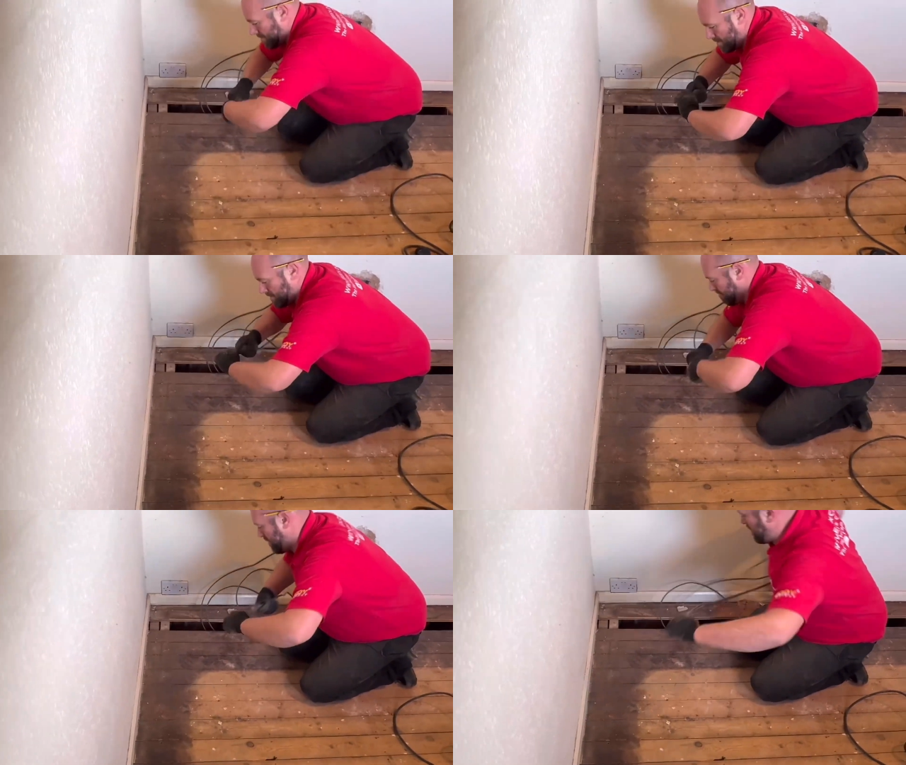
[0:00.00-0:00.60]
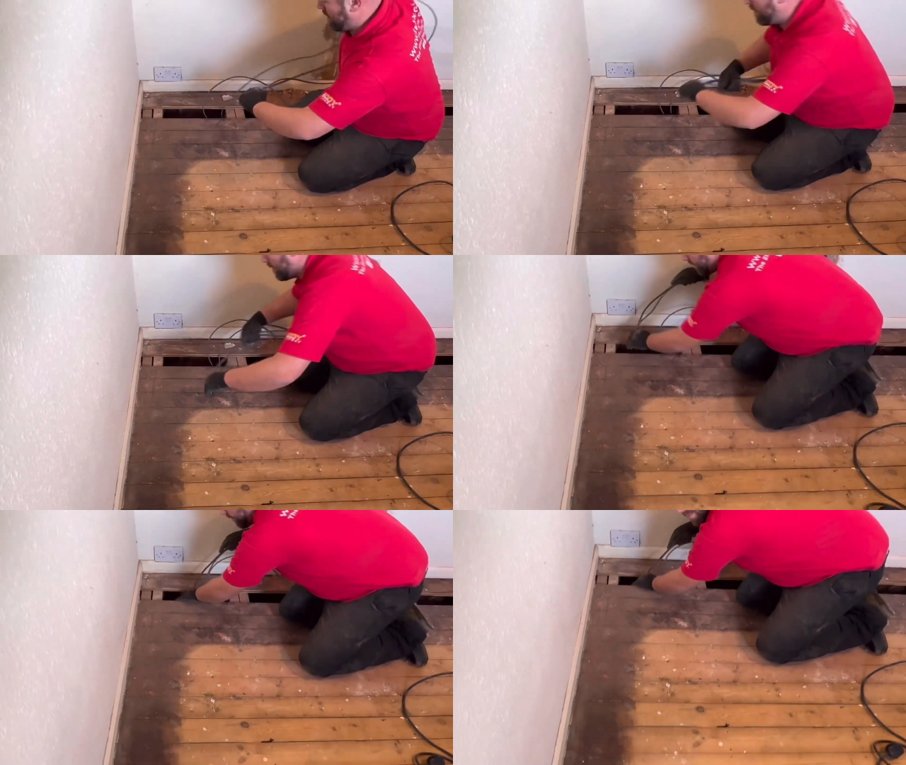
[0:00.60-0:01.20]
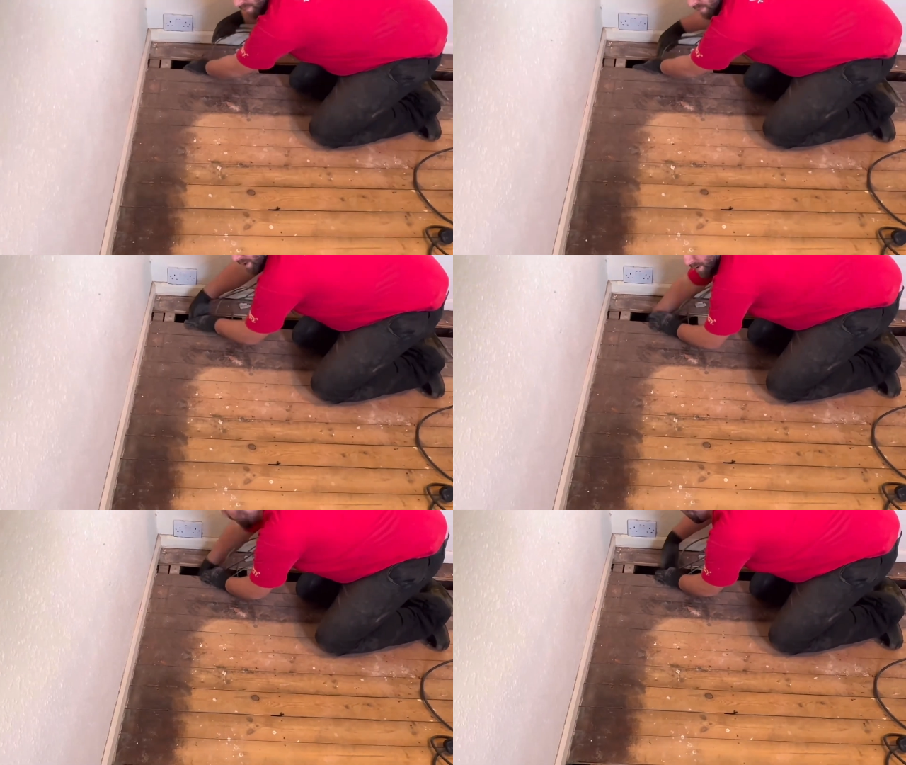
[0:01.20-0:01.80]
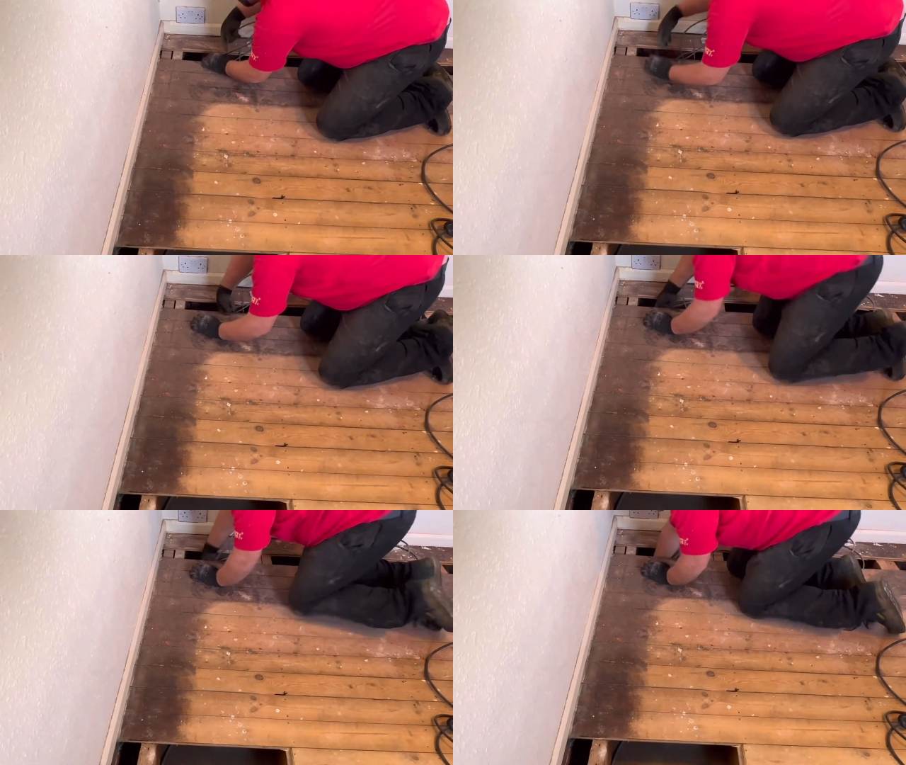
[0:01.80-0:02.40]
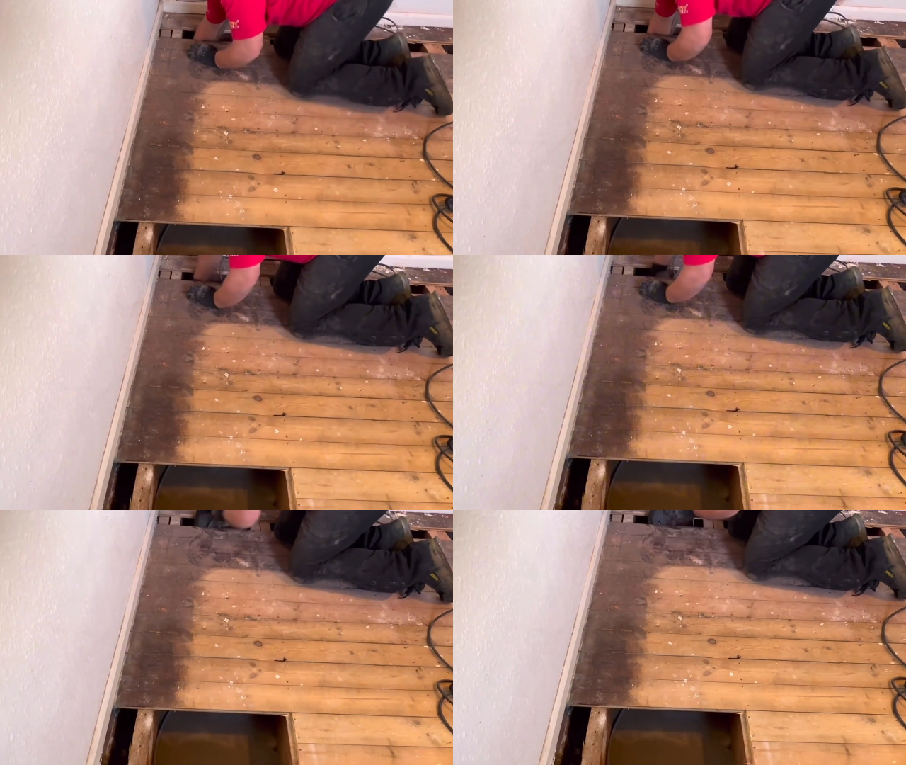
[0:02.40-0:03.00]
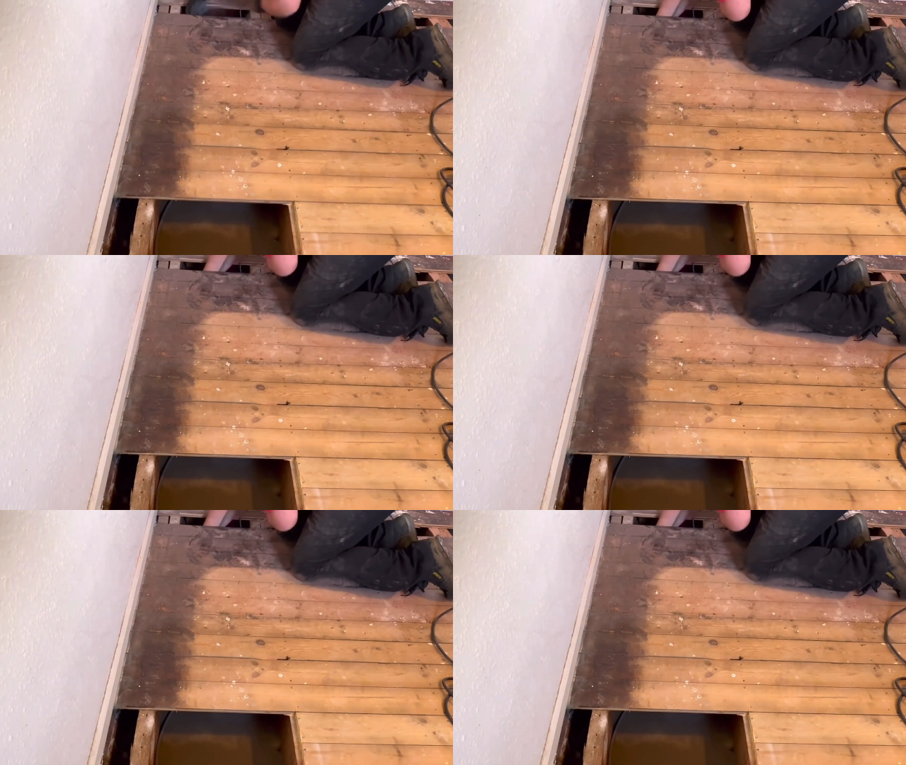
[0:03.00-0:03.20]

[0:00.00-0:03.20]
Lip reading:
Nobody's mouth can be seen.